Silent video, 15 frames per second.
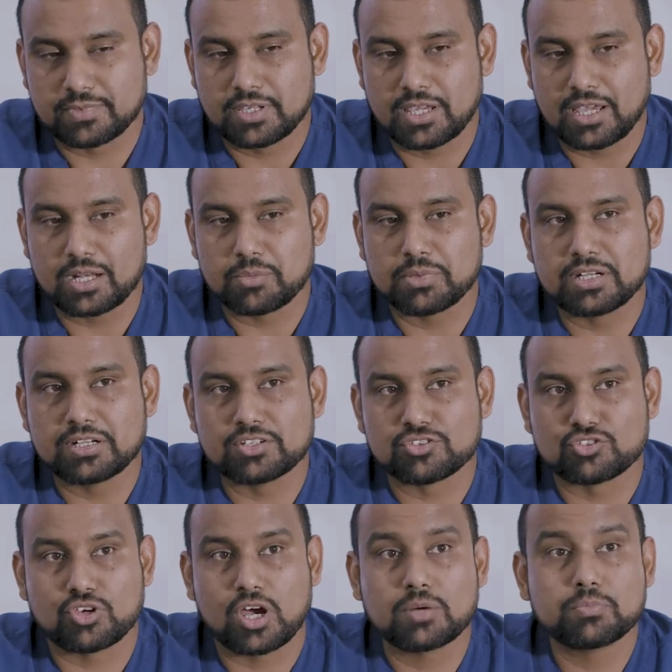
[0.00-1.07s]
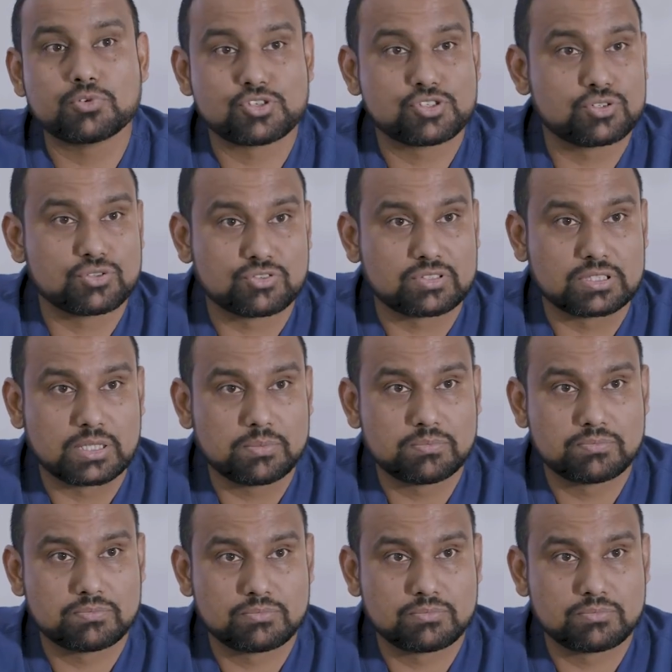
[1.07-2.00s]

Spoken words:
ketamine does not put you to sleep,